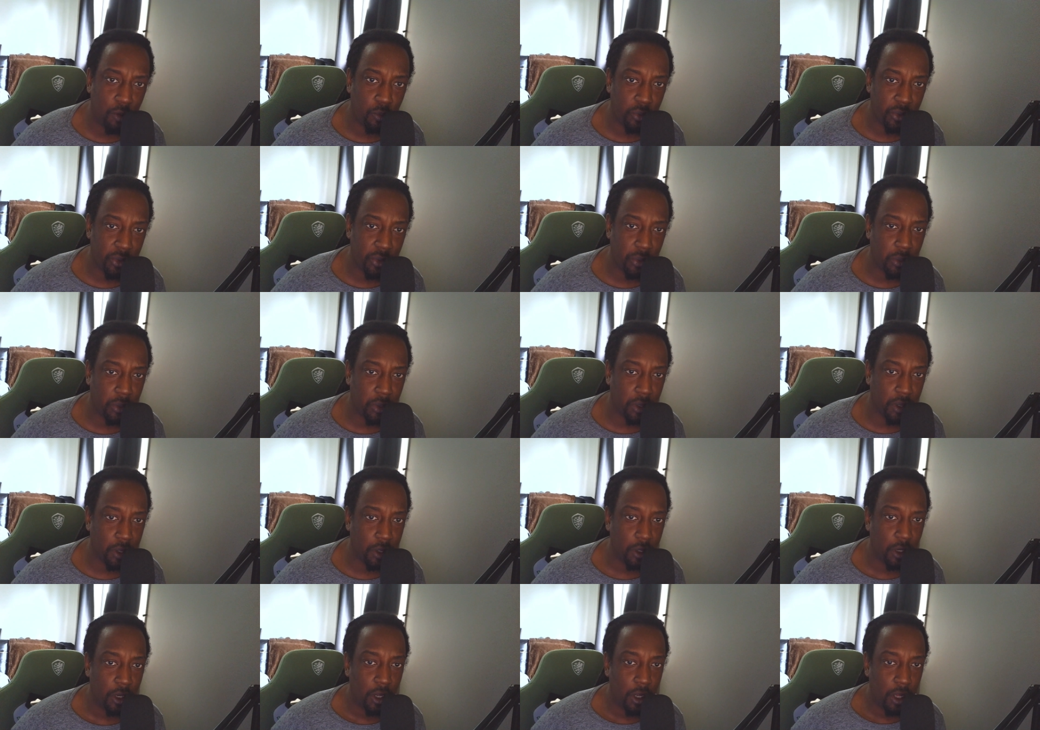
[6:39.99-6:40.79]
We
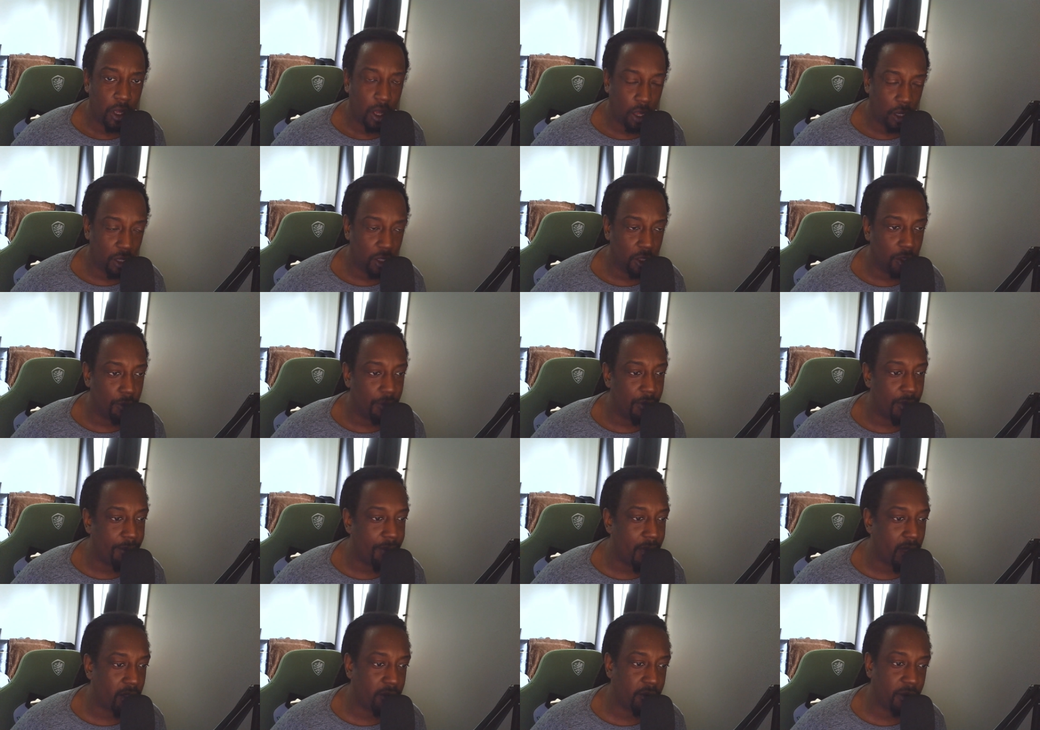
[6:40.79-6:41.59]
were a little
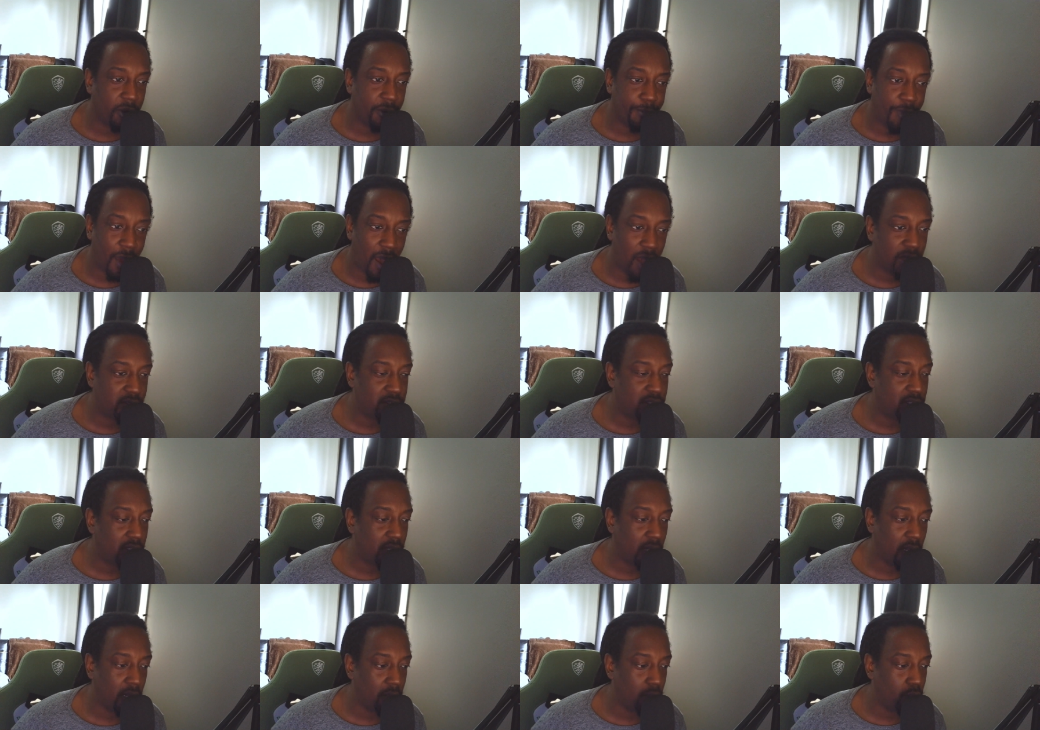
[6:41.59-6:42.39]
bit better in
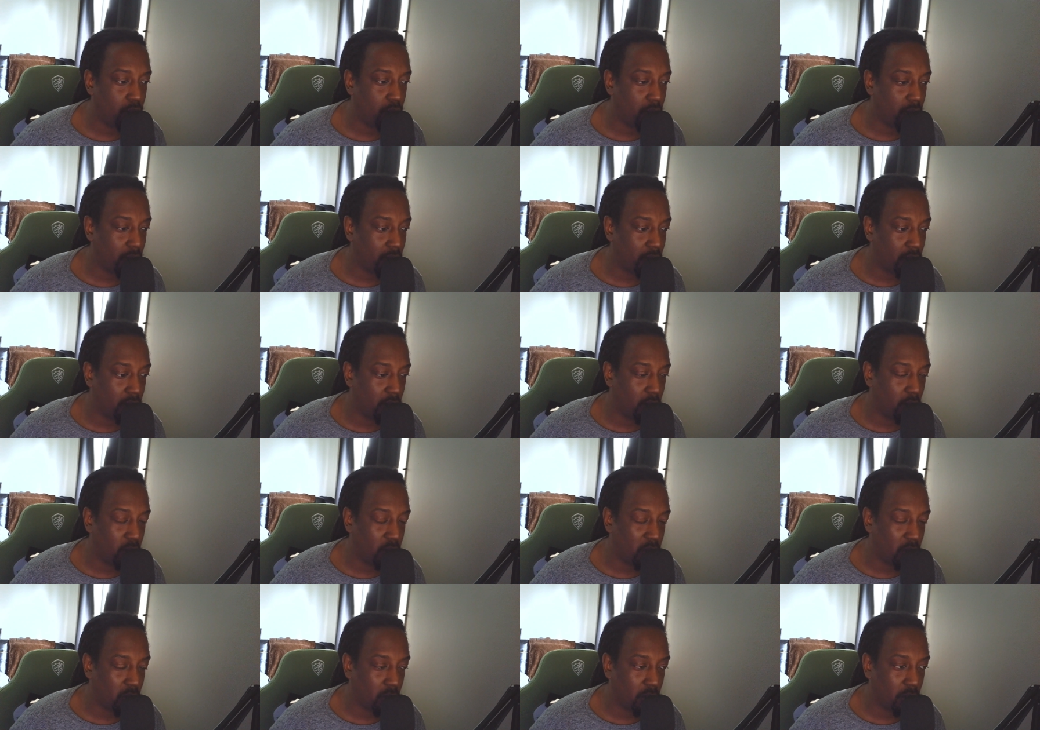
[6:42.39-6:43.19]
passing, and
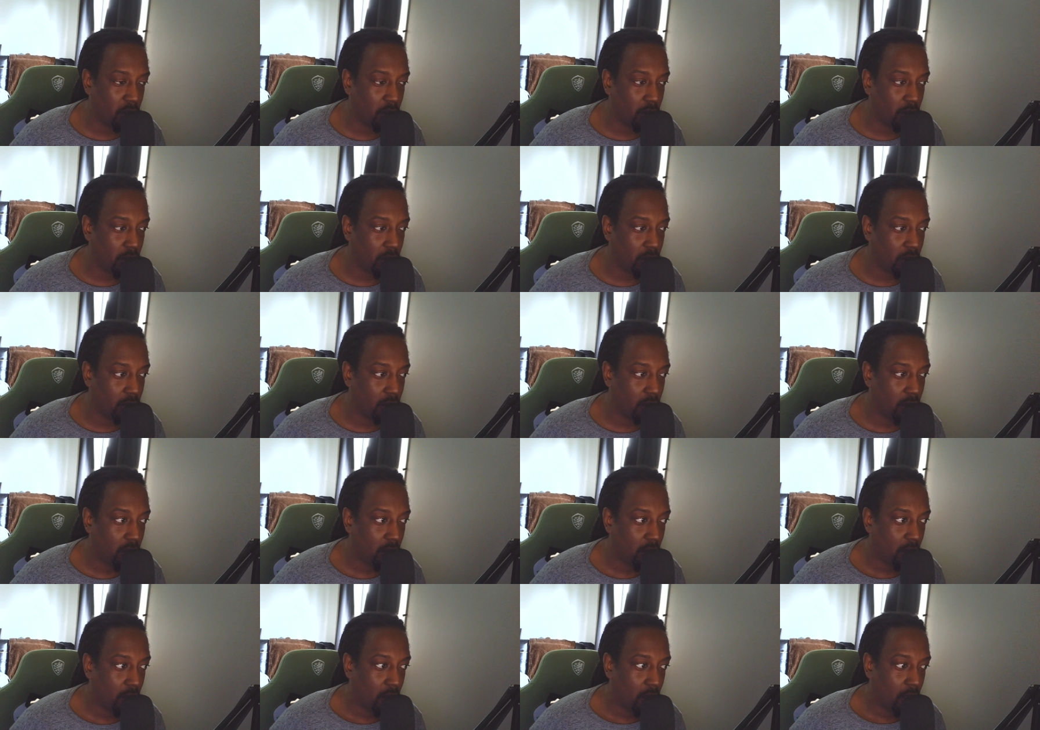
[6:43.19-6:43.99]
we were
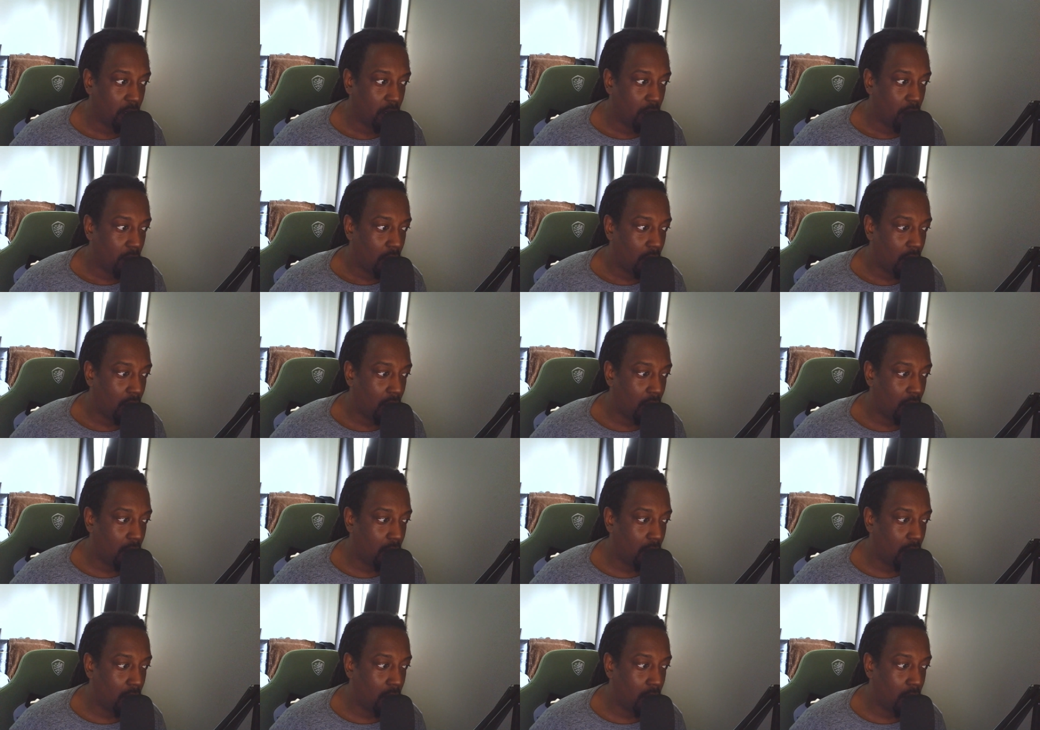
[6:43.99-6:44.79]

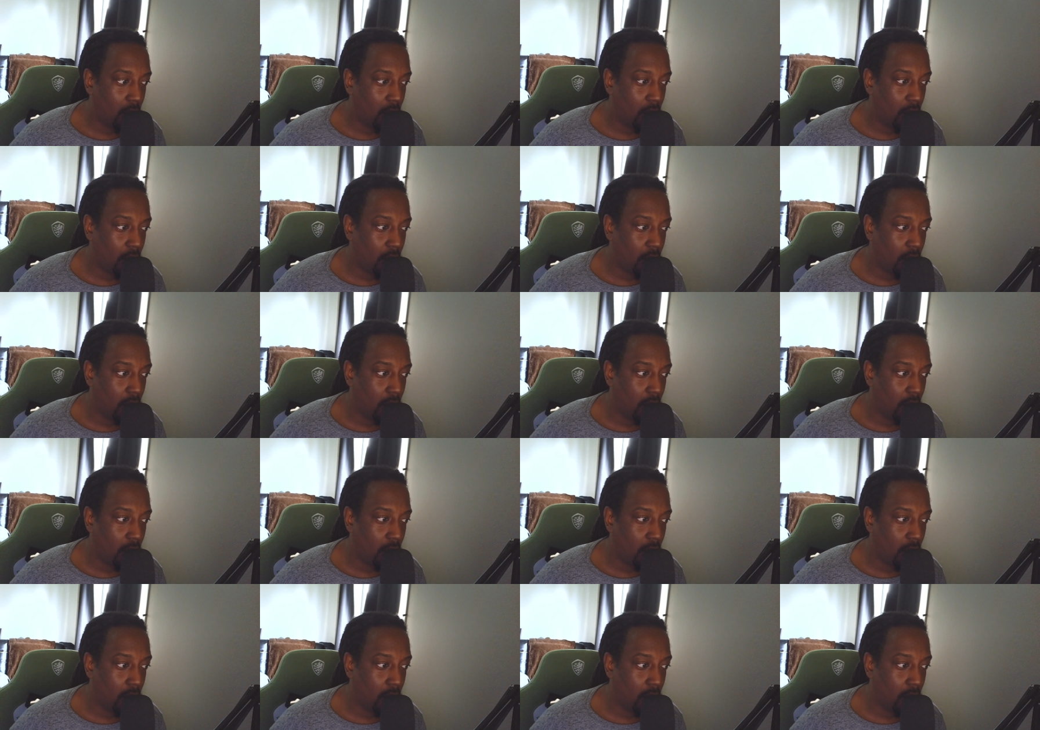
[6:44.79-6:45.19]
uh,